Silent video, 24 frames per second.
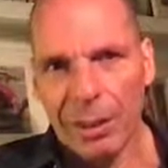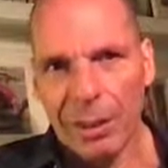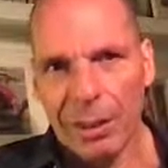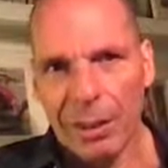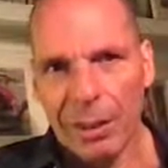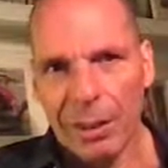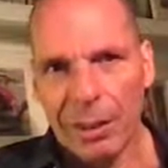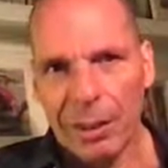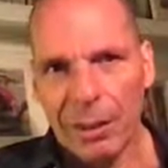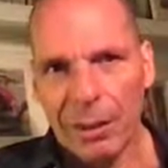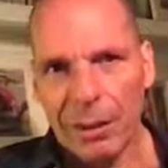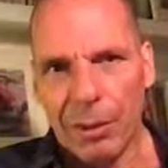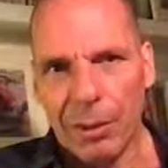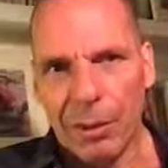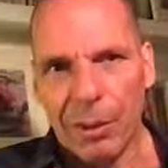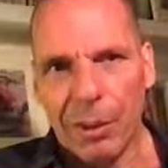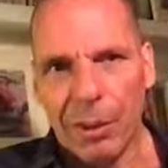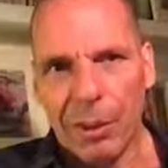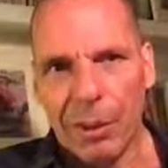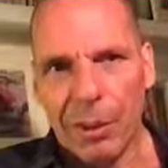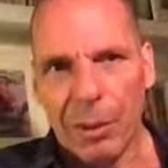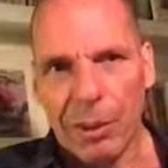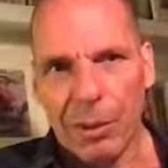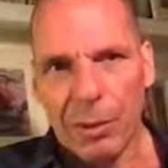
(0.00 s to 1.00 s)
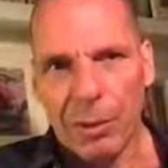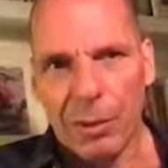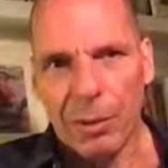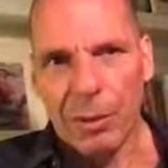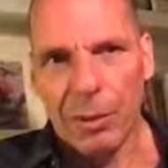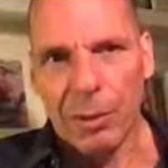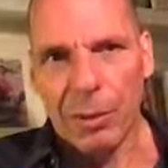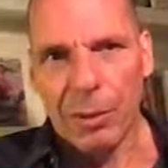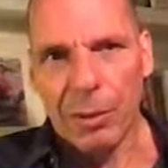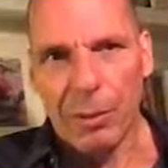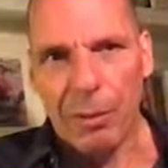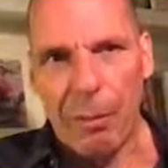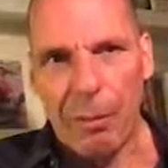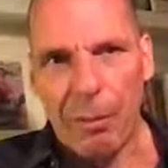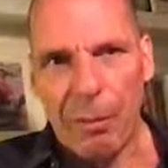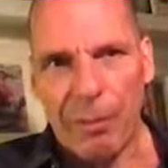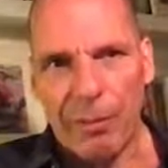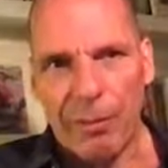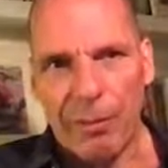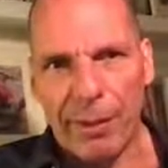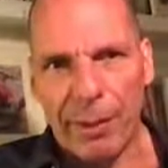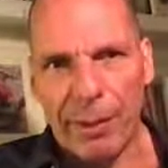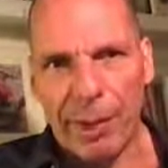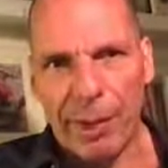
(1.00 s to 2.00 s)
how crucial it is to use public
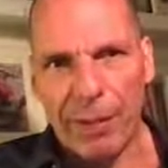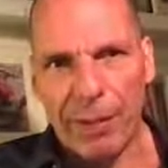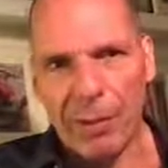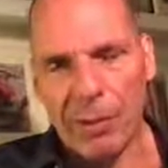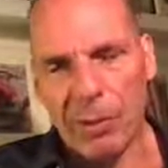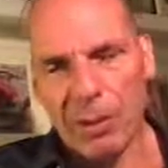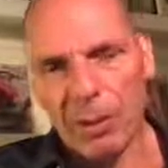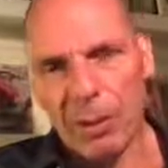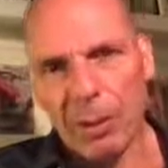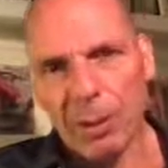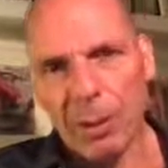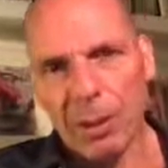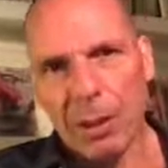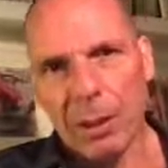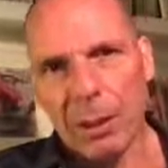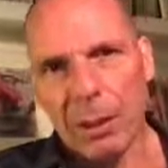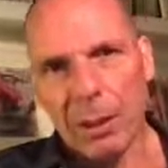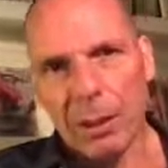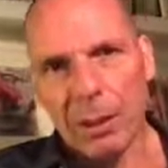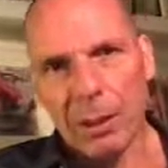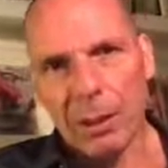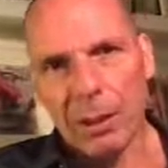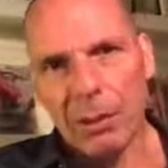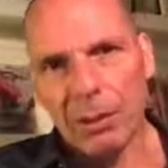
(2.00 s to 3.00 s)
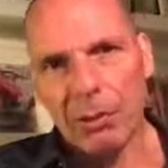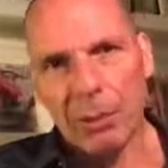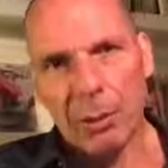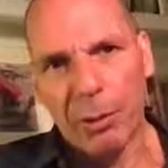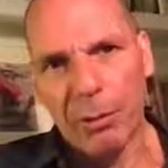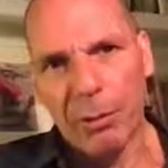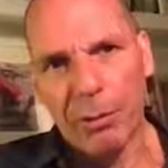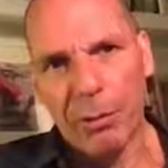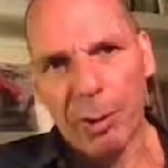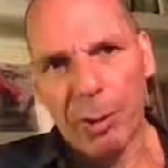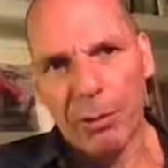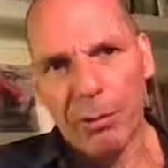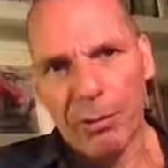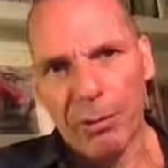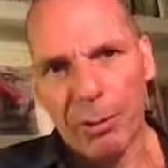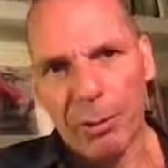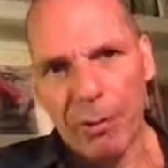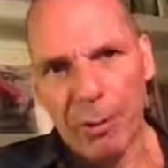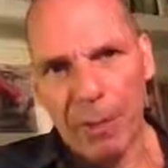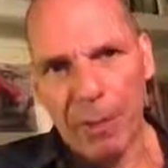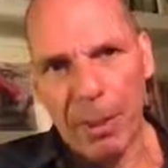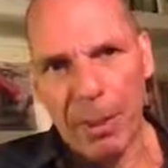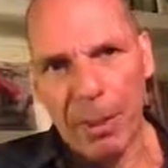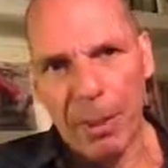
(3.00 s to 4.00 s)
finance for the benefit of
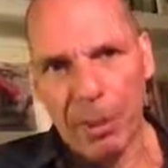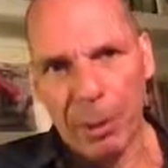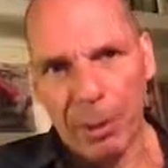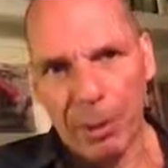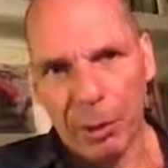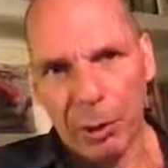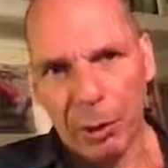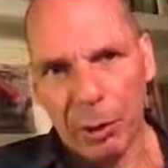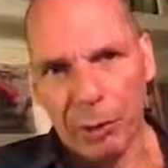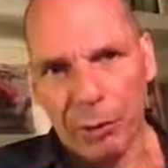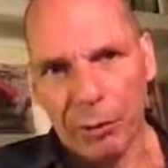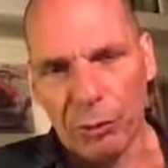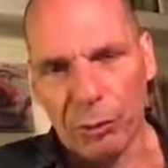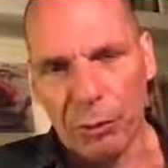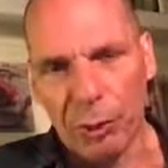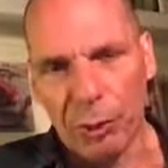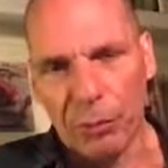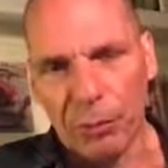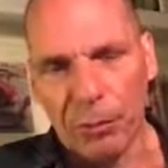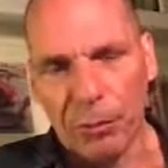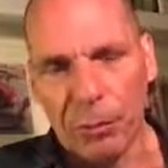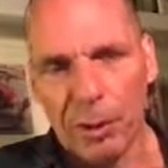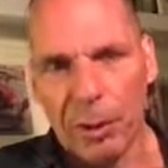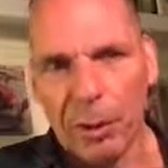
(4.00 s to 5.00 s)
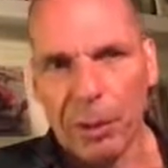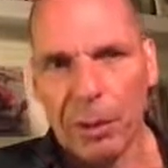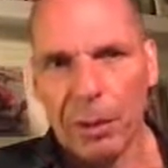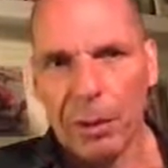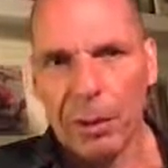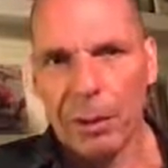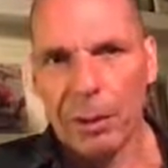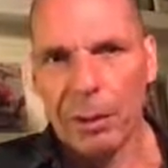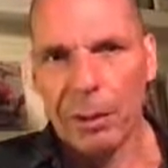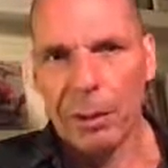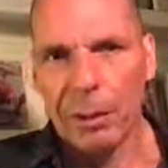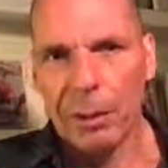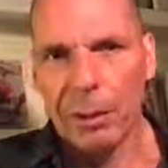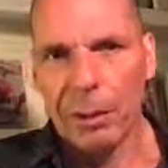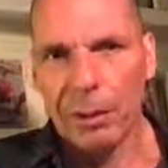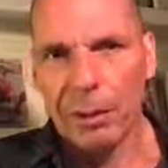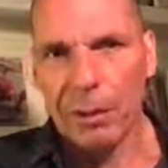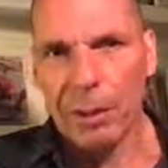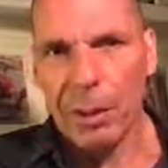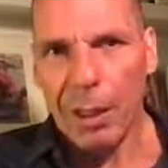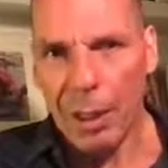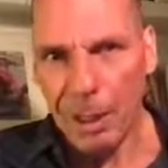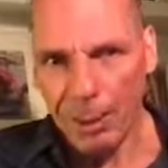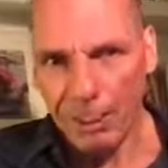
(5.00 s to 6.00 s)
the many, not the few.
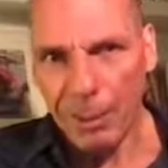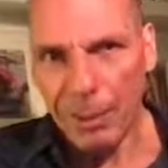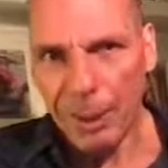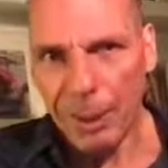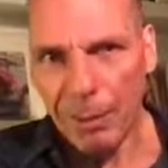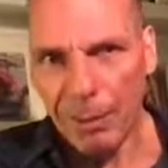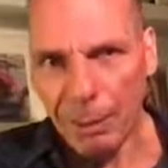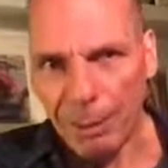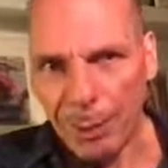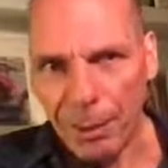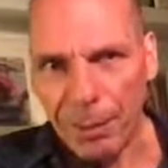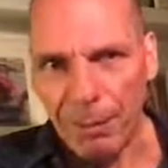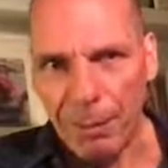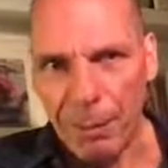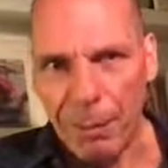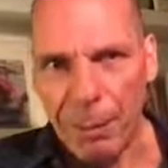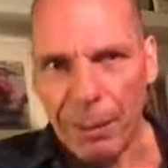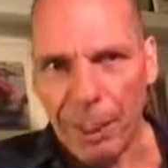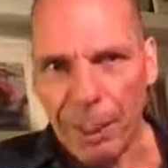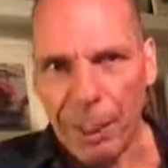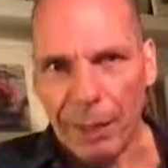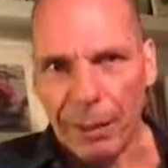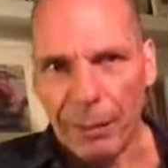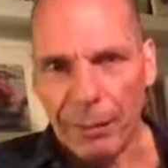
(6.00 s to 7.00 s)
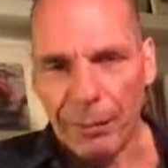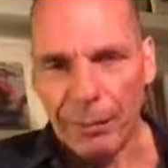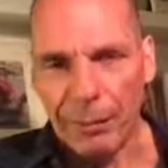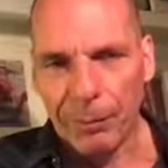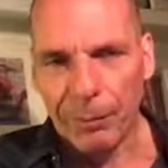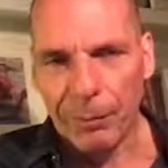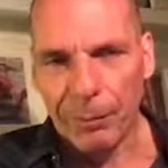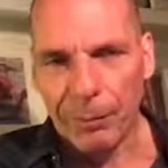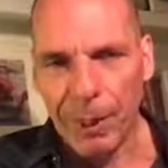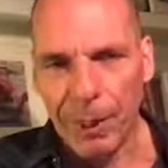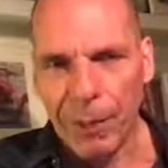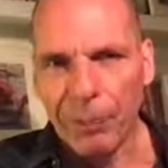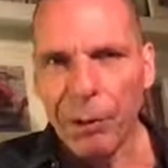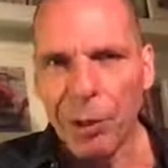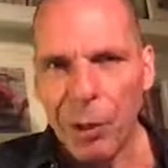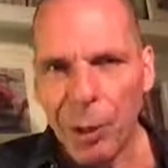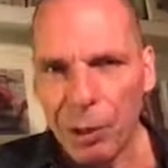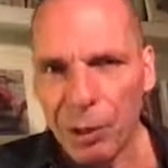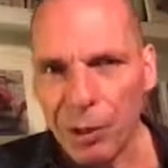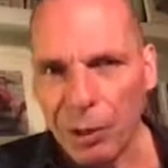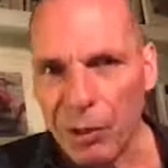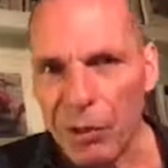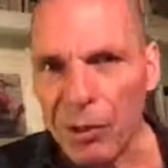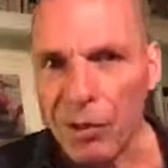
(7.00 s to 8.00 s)
I'll begin with public health. Have you
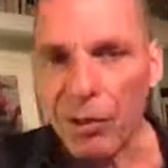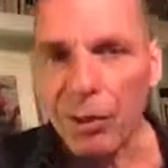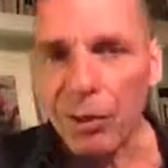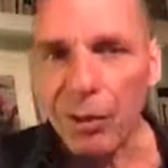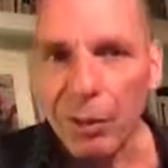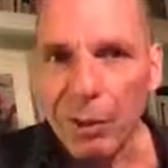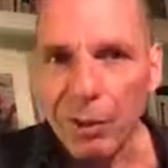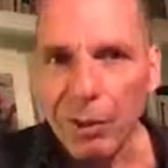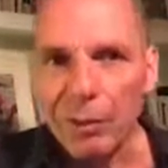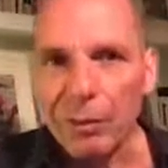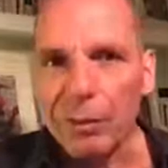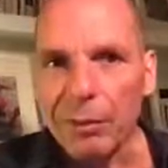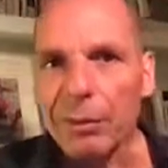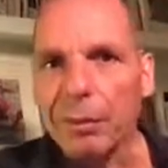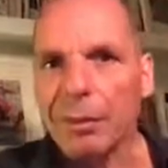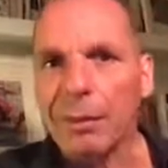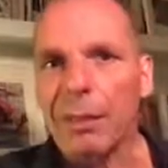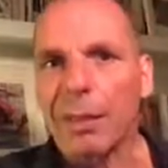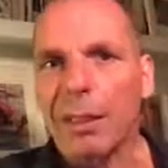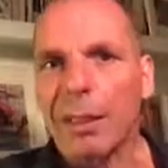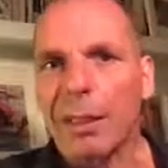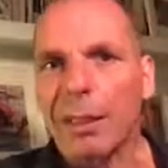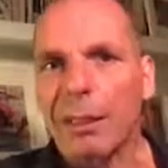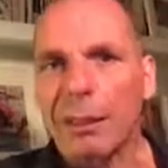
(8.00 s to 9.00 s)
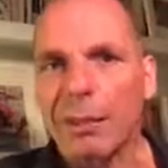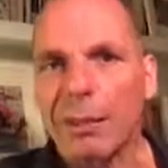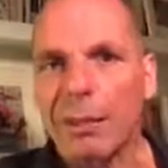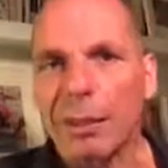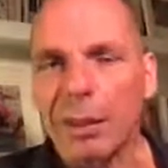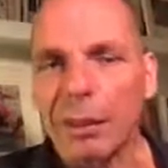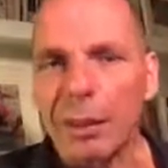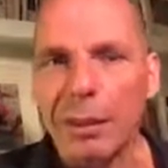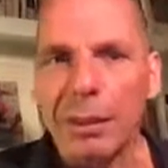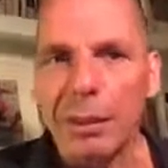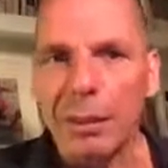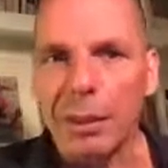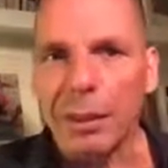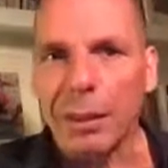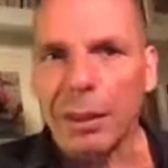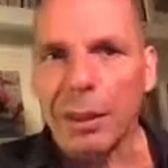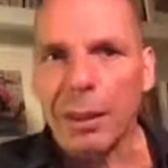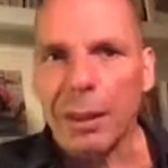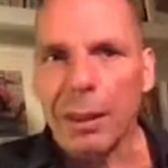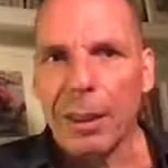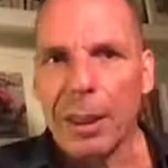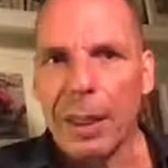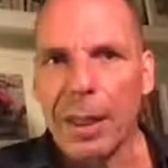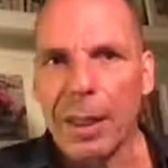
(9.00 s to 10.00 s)
noticed that
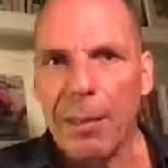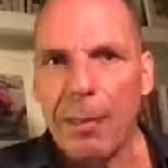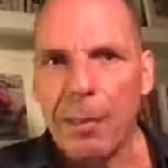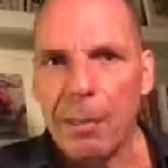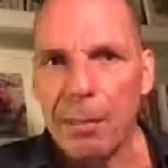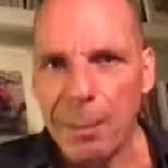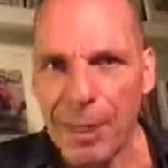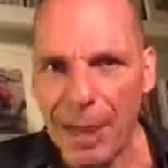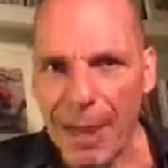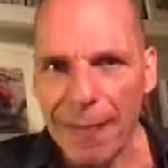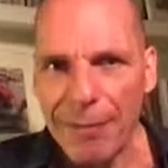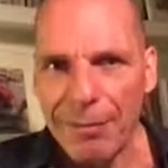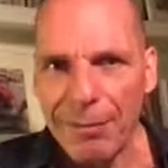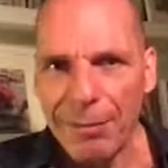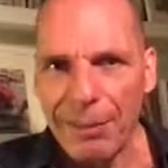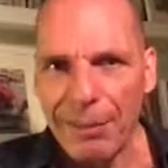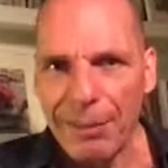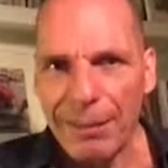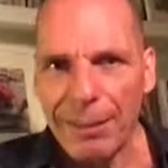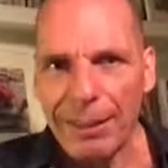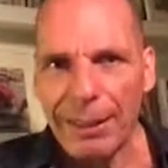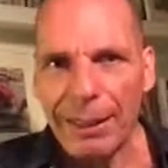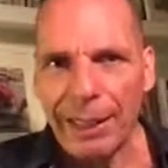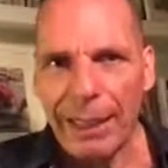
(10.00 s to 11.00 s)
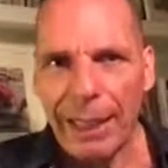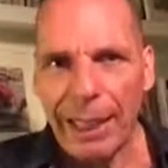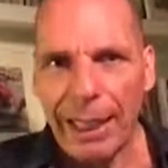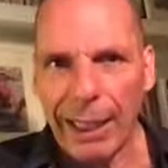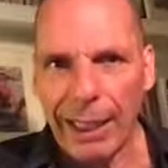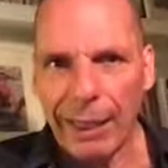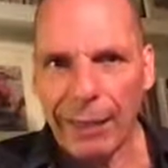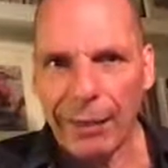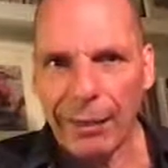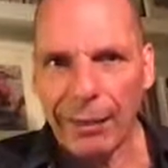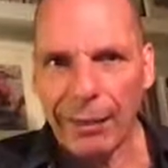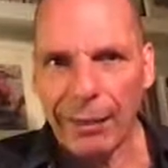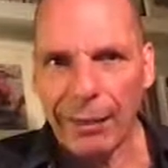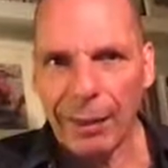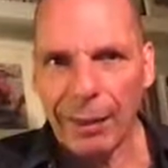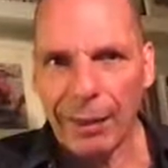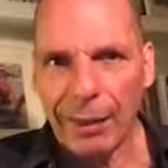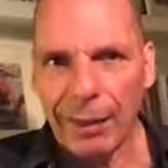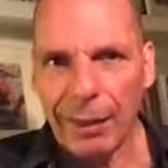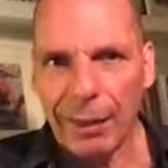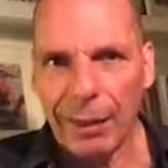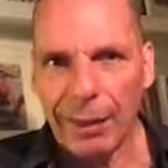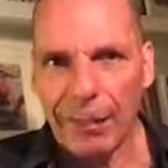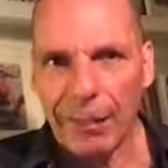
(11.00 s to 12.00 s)
private health
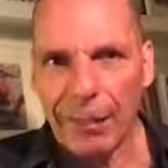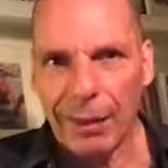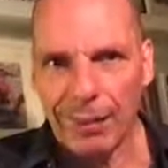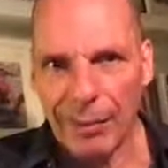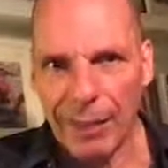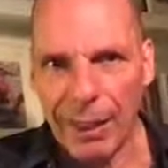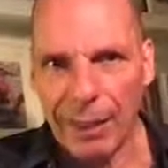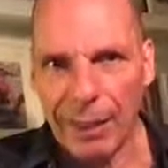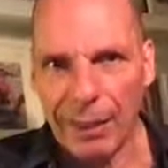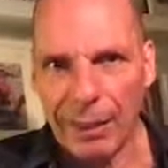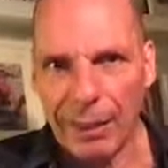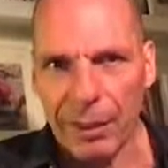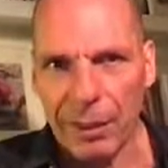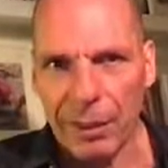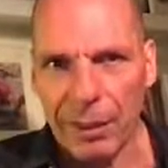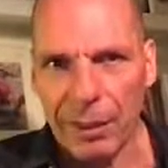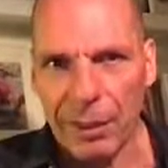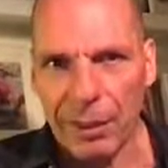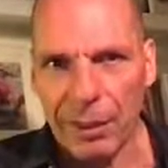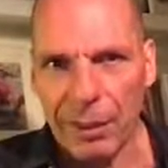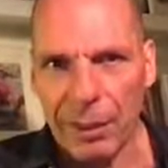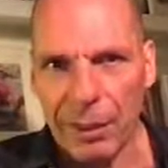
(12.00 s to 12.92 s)
providers